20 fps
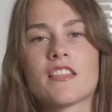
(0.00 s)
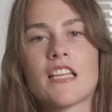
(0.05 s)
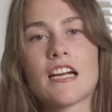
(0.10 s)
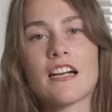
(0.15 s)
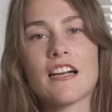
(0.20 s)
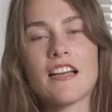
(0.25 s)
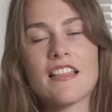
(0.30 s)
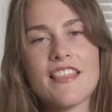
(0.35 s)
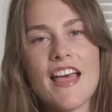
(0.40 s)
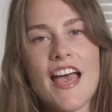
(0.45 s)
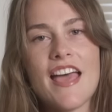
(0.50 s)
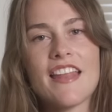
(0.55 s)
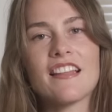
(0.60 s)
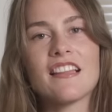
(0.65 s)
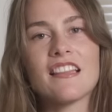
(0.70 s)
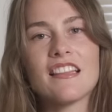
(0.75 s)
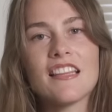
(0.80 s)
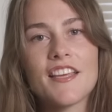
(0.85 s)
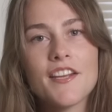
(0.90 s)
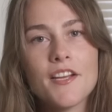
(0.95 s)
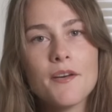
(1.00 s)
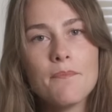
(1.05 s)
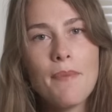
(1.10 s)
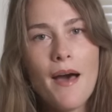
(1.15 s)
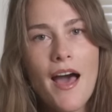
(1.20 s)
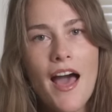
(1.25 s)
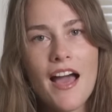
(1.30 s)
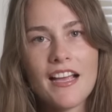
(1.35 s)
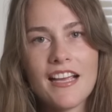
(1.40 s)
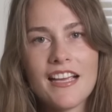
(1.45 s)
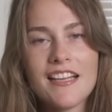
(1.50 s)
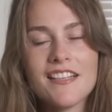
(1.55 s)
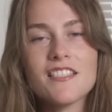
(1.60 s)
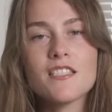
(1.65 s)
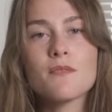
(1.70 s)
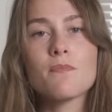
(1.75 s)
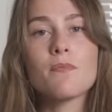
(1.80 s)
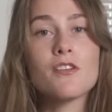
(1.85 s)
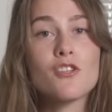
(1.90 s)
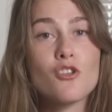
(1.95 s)
There are then little
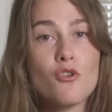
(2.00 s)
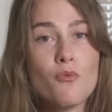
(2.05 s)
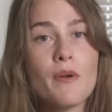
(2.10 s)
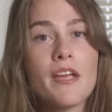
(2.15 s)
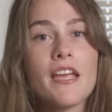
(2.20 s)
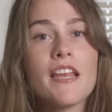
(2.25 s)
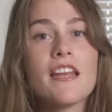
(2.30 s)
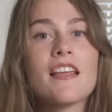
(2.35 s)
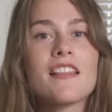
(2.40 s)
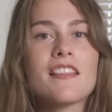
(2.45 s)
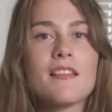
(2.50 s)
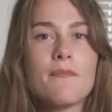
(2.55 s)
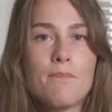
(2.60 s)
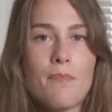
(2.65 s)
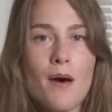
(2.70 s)
pockets between the